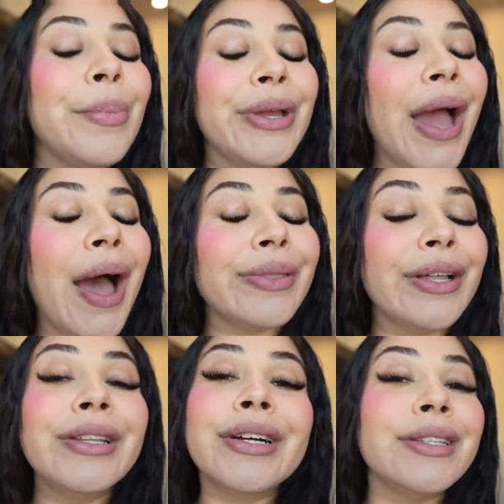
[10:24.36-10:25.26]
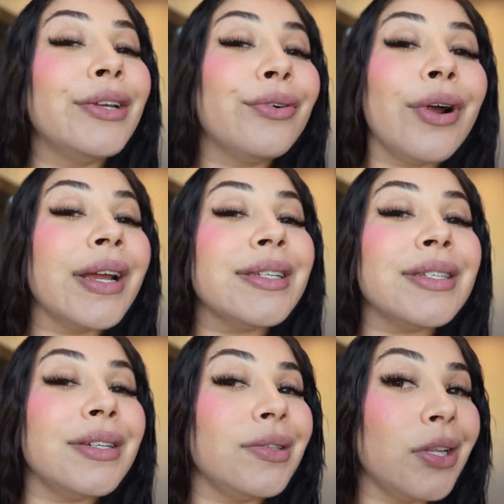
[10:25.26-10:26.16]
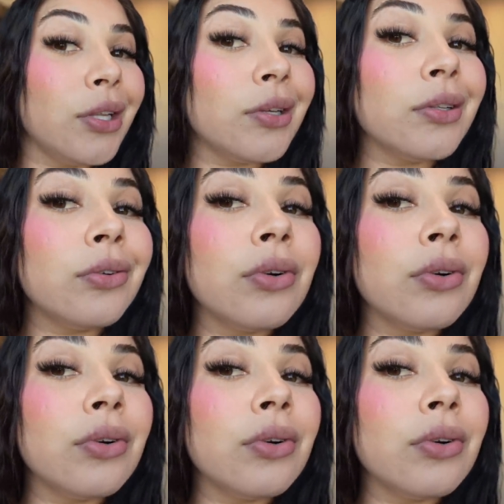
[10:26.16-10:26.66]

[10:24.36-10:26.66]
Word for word: But yeah, they look a little crazy. They look a little